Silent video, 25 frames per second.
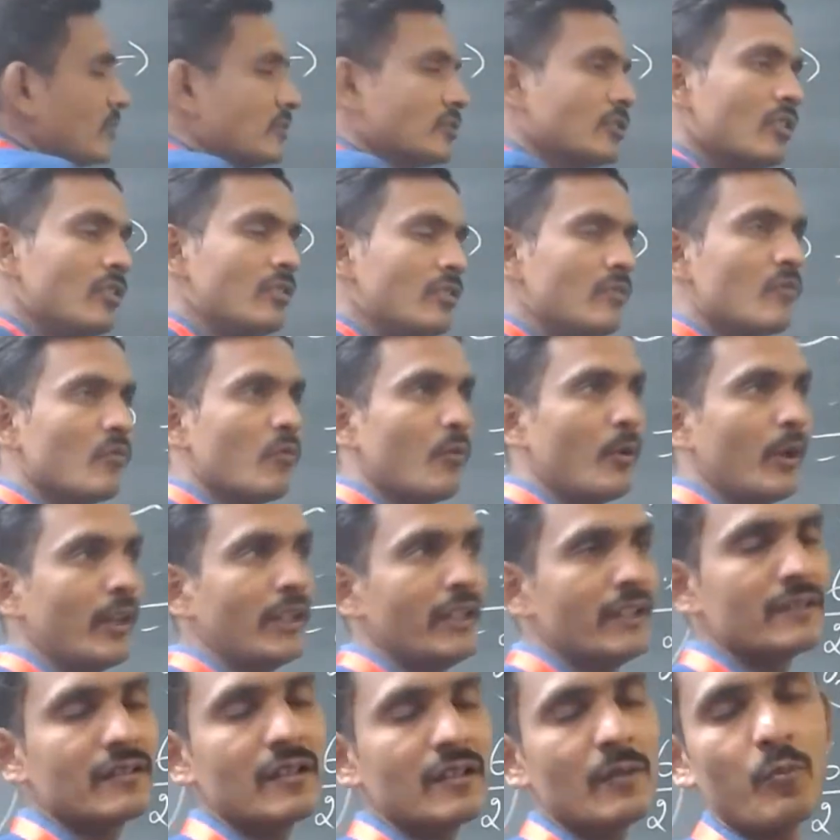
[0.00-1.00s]
So
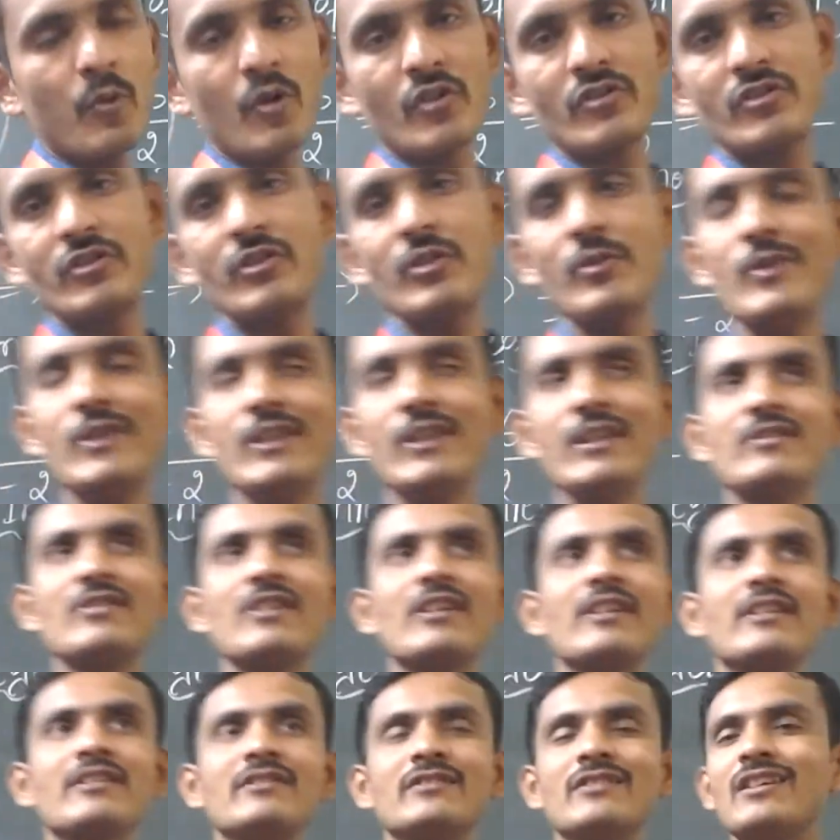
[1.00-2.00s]
one is a positive
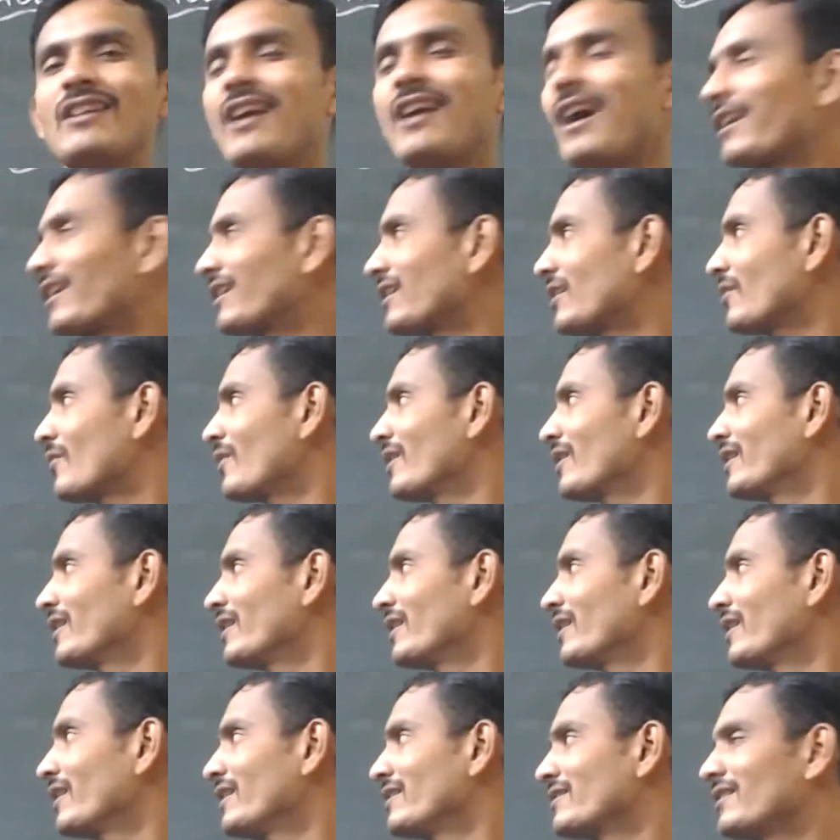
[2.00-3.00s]
integer is there, another
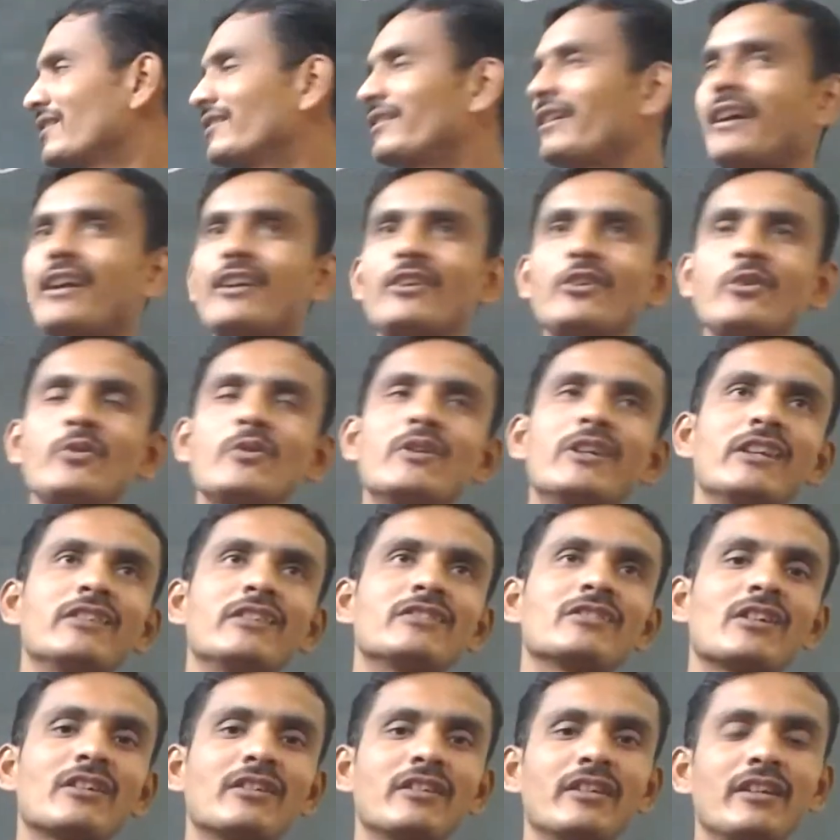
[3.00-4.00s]
one is a negative
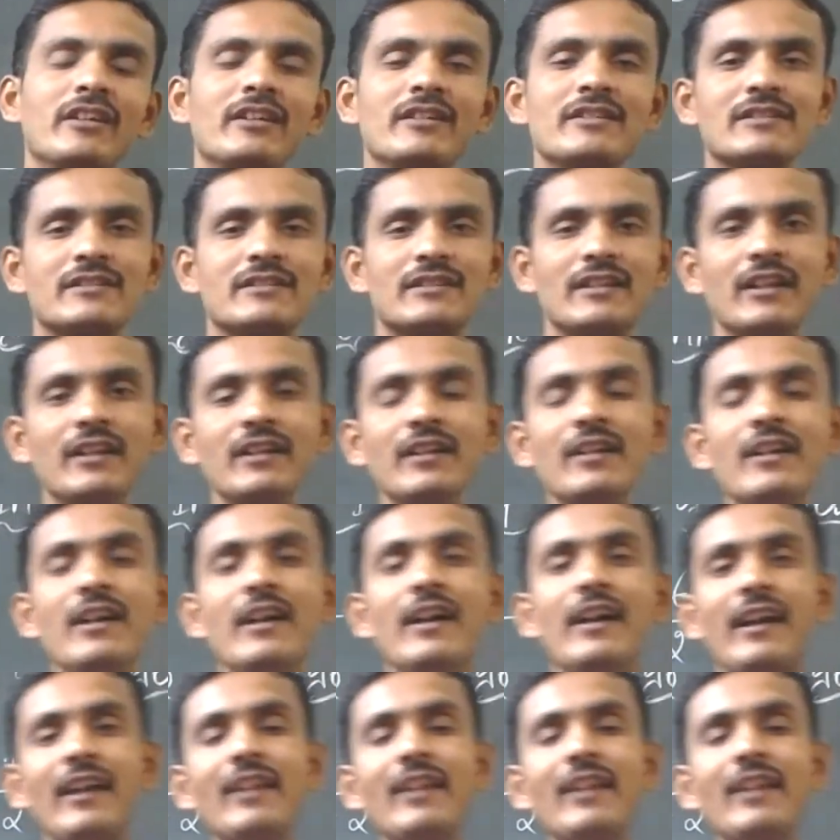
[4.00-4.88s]
integer there is there.